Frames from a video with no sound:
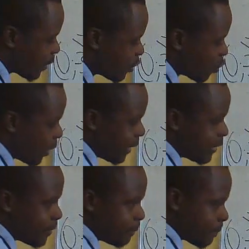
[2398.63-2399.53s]

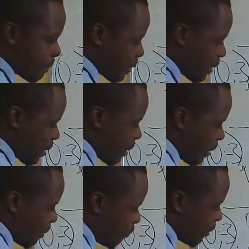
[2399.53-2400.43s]
squared
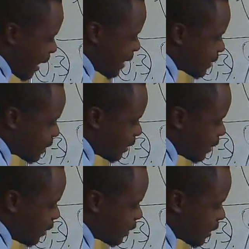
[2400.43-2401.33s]
plus,
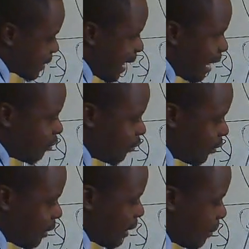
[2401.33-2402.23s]
this is half,
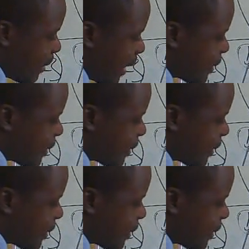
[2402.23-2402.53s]
plus